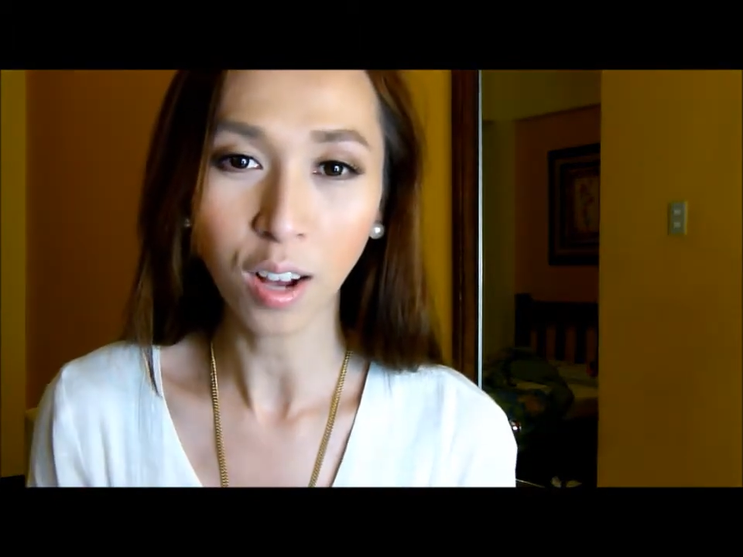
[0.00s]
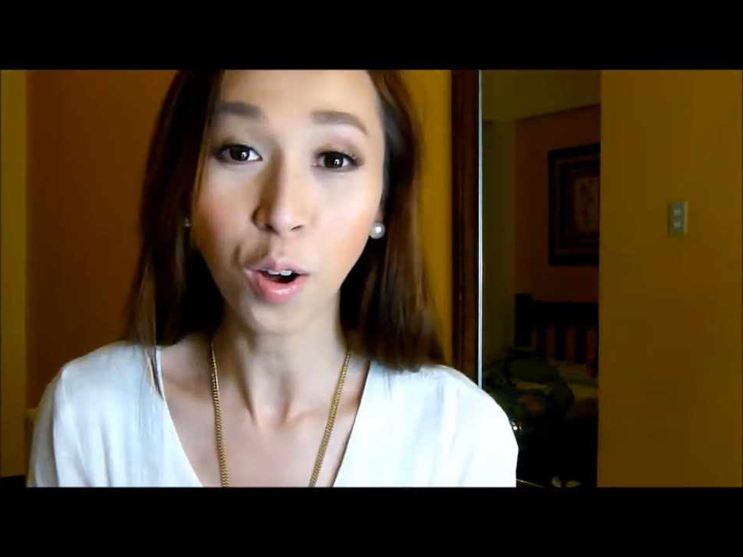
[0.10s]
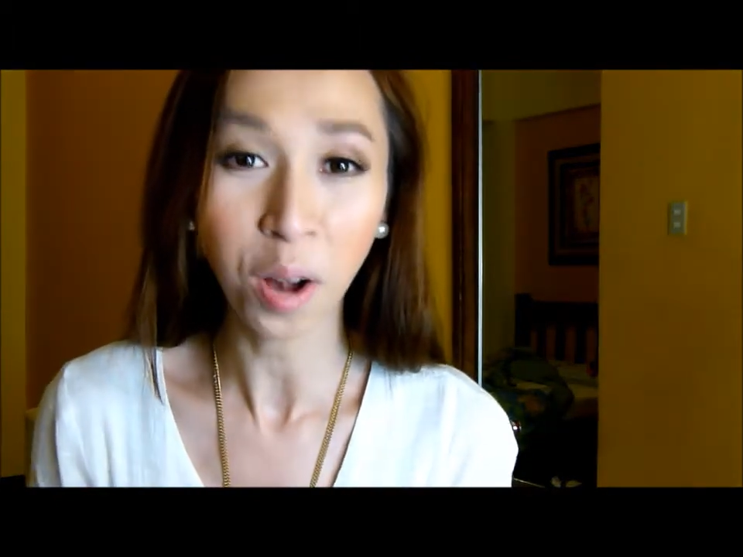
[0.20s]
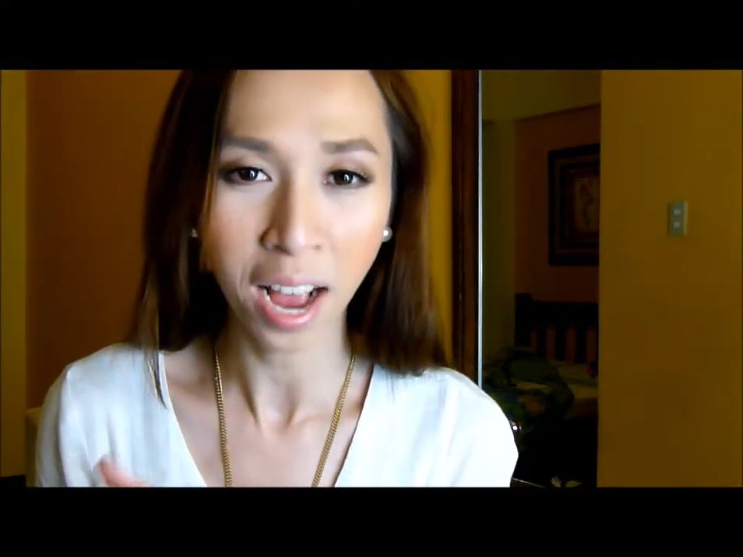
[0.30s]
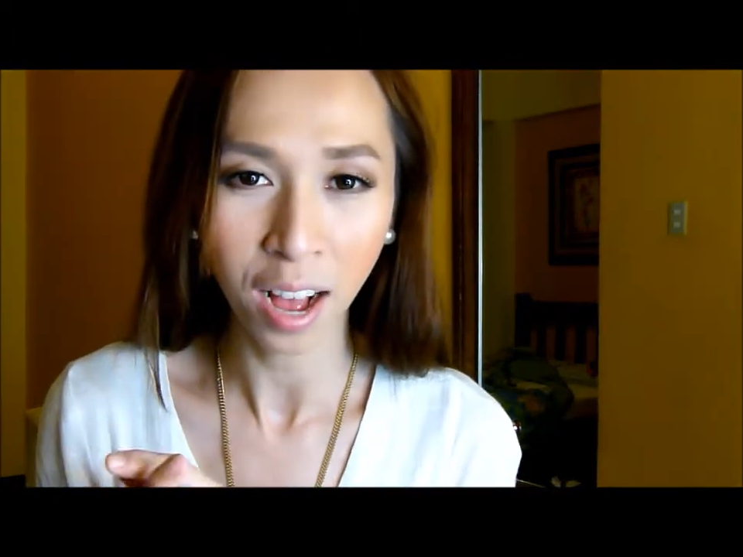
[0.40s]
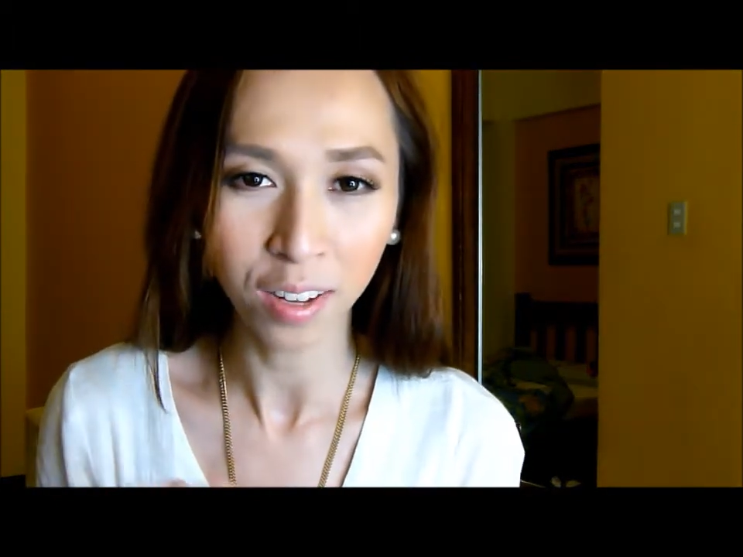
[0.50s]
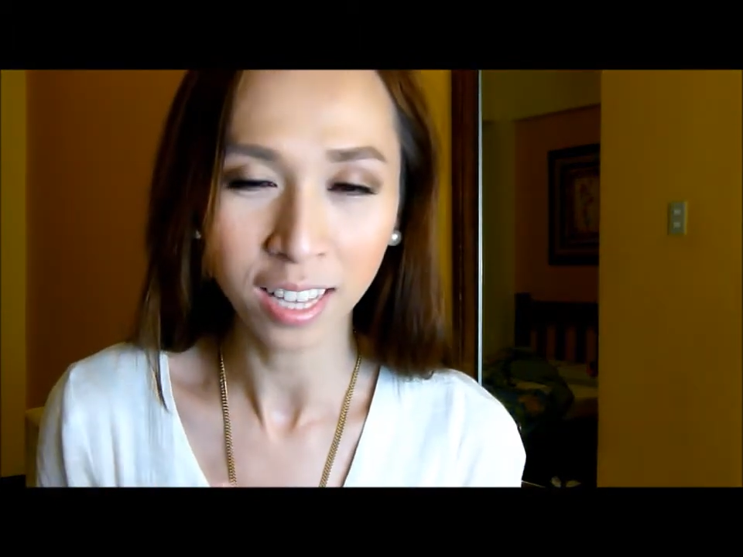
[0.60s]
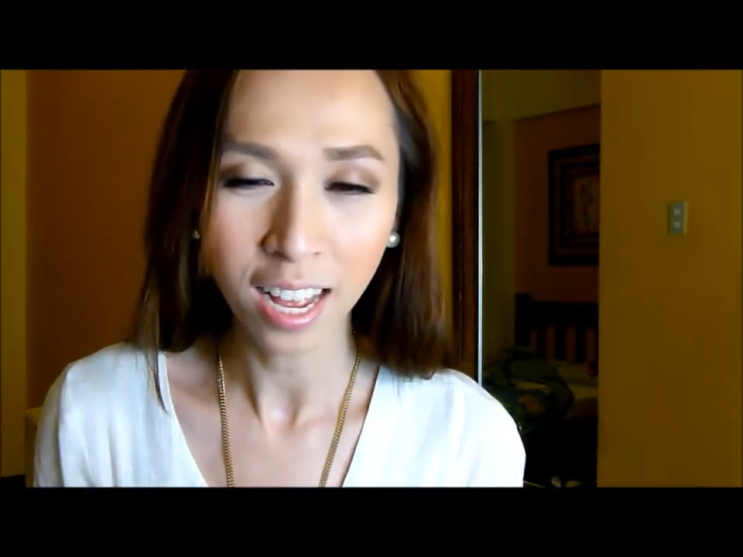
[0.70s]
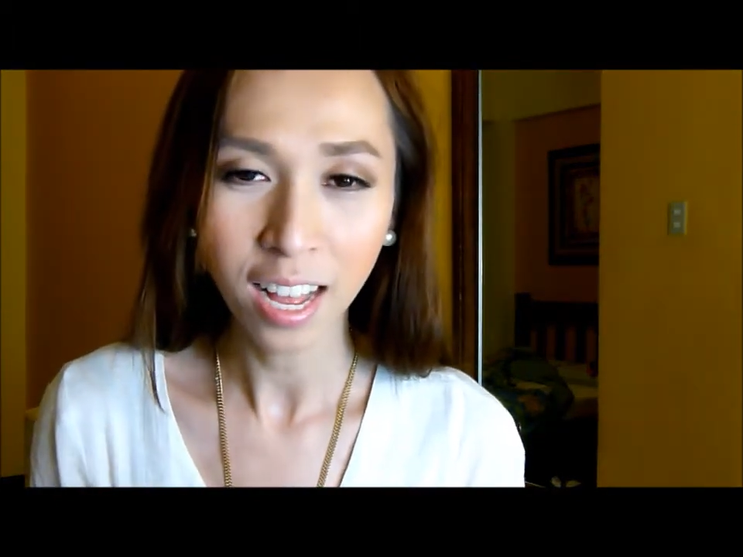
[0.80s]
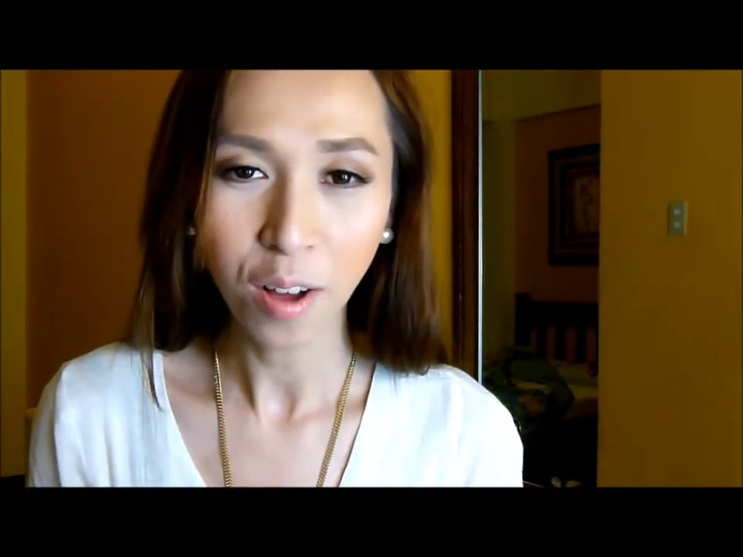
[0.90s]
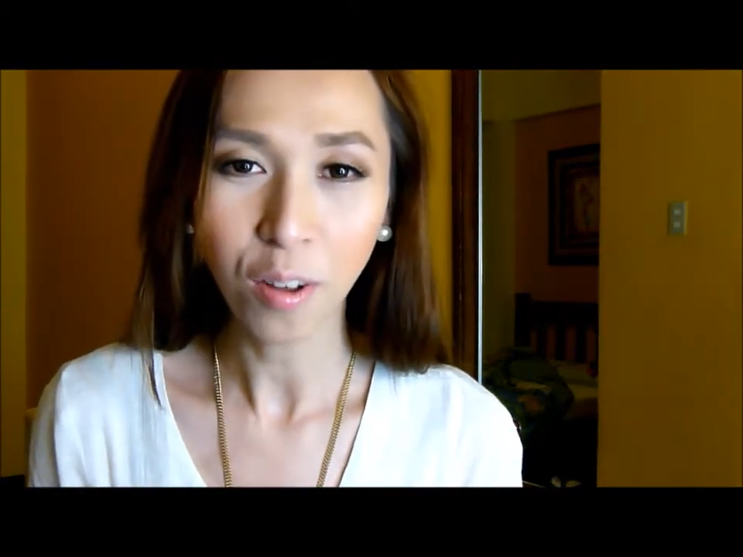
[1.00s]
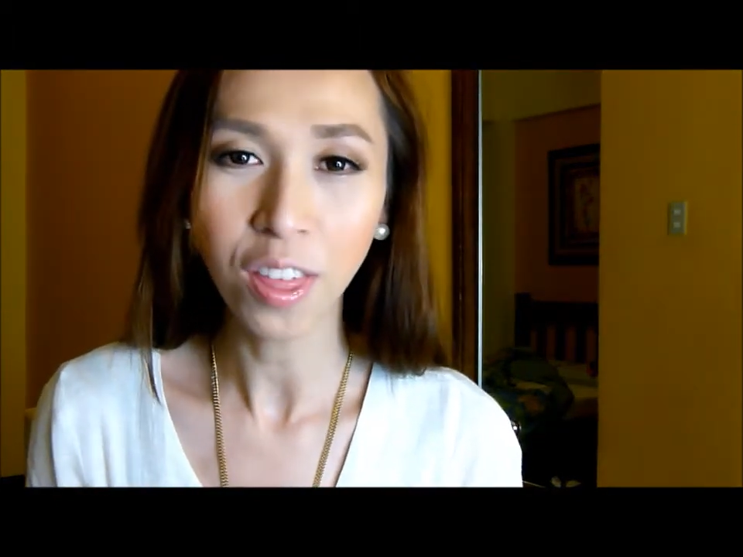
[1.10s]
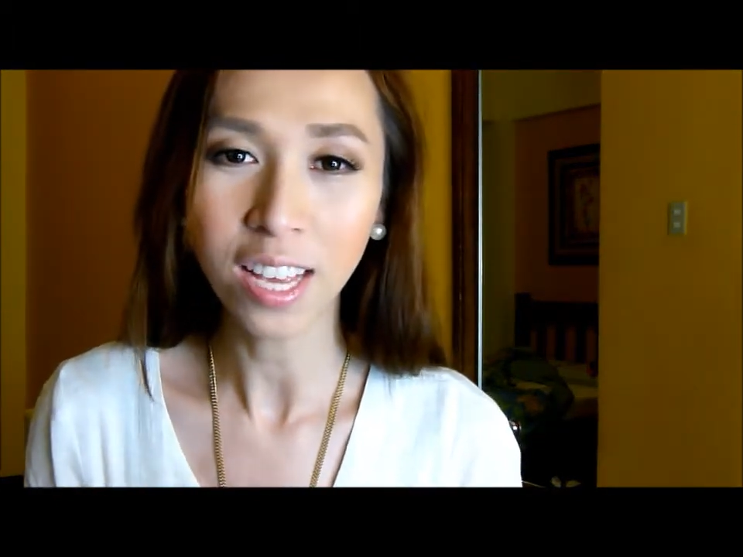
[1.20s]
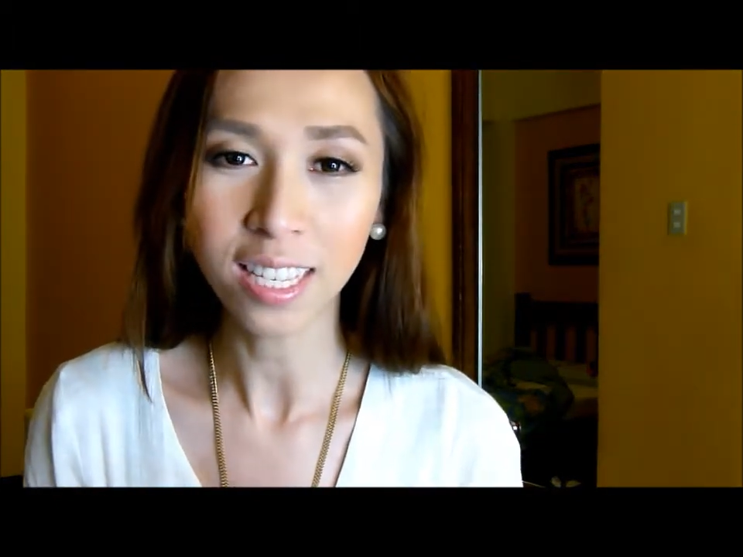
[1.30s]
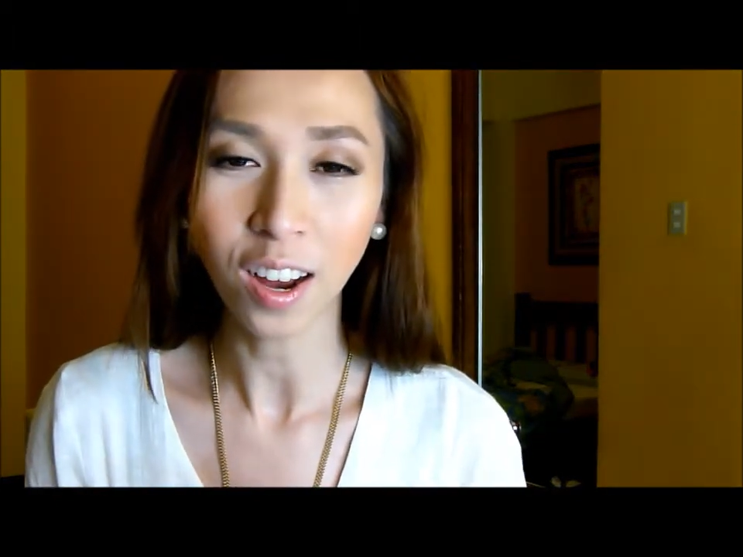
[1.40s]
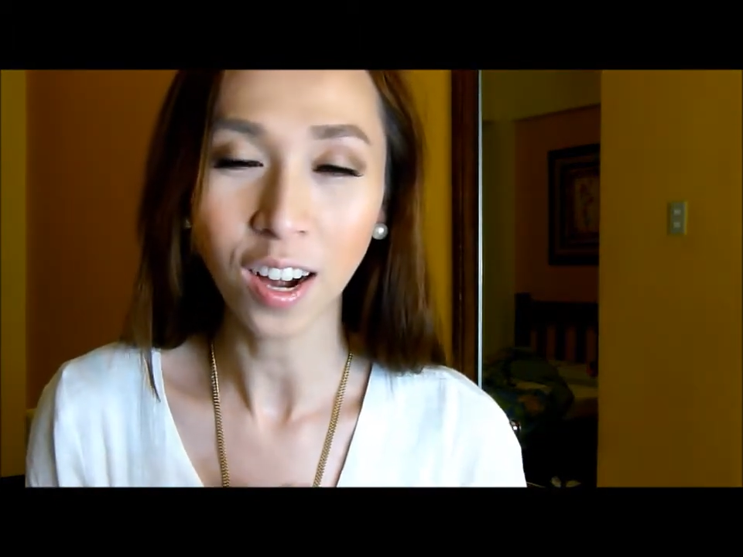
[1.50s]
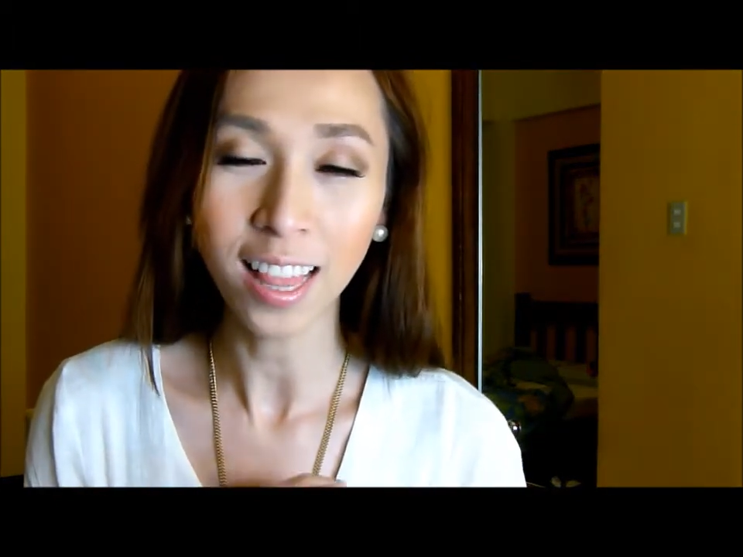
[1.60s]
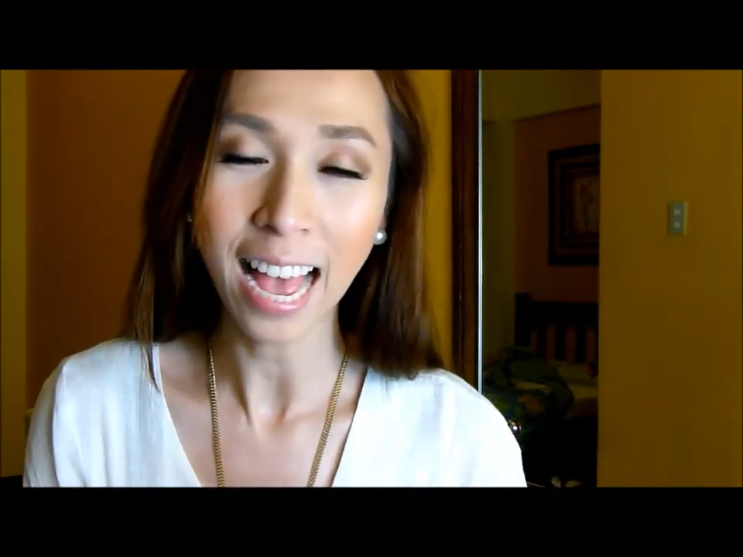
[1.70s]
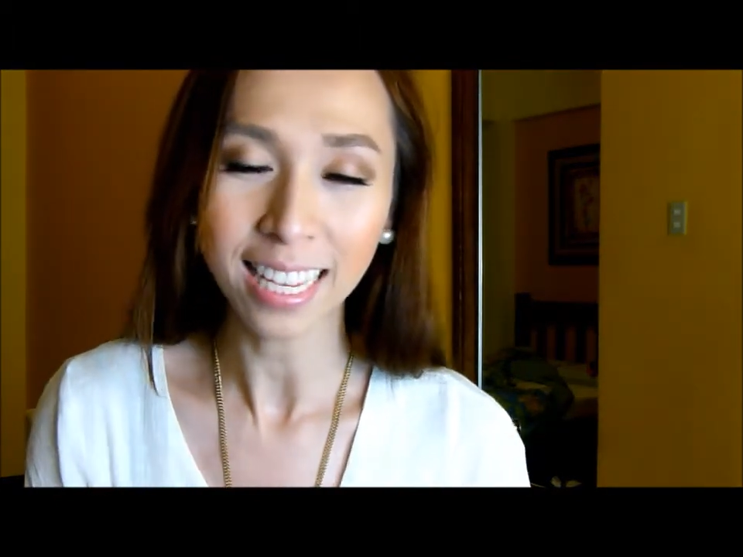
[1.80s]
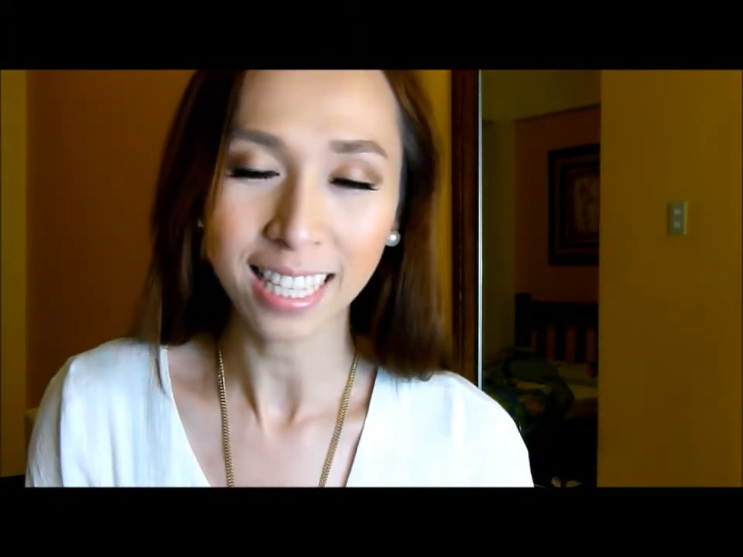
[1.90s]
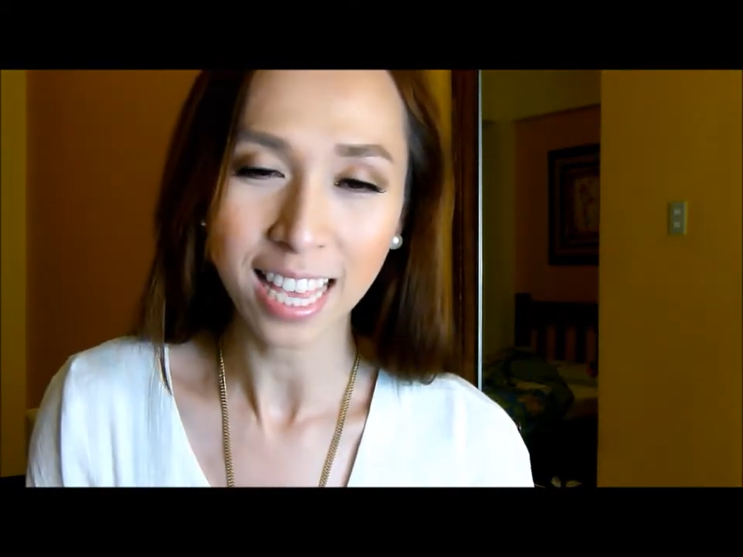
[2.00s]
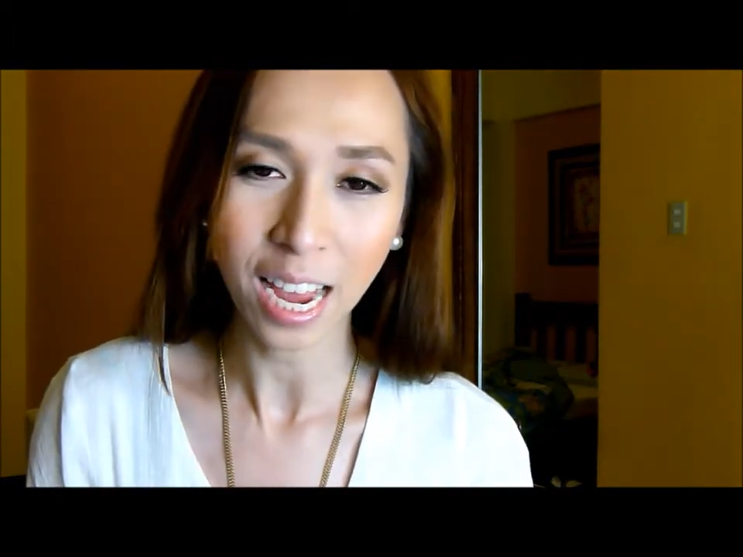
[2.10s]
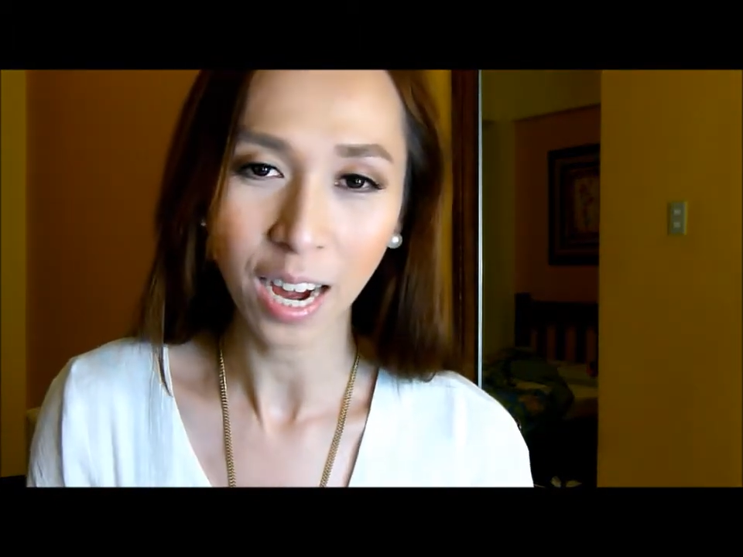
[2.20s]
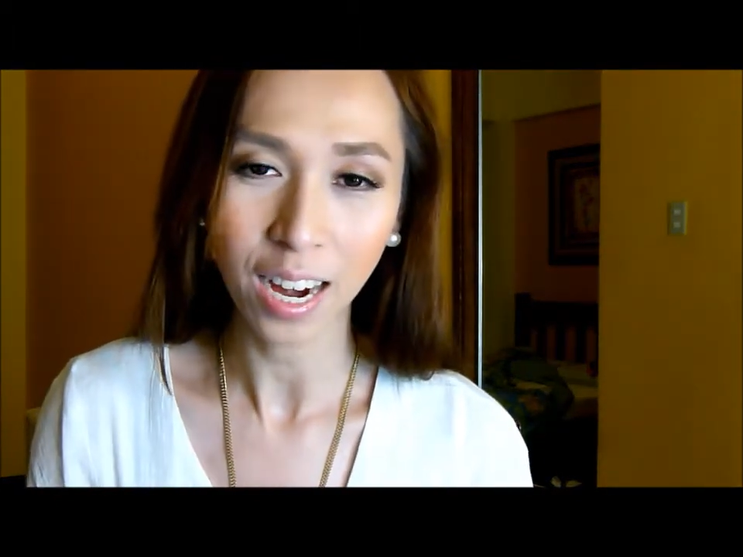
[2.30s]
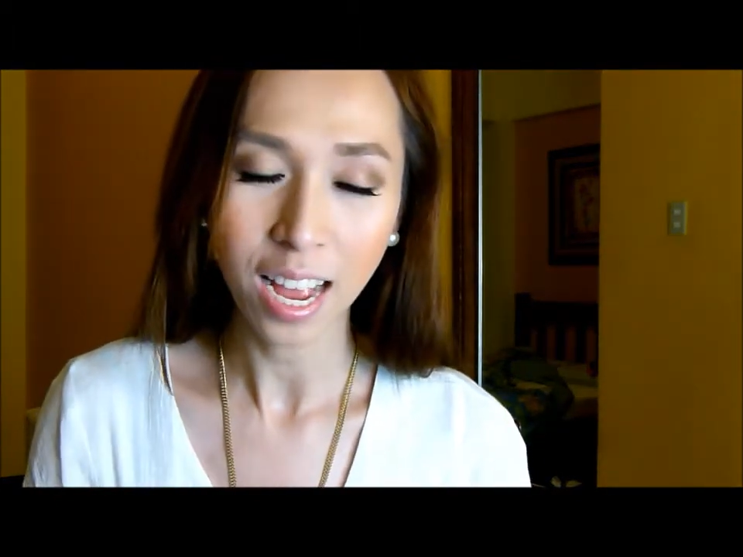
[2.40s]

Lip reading: crown with this our last year.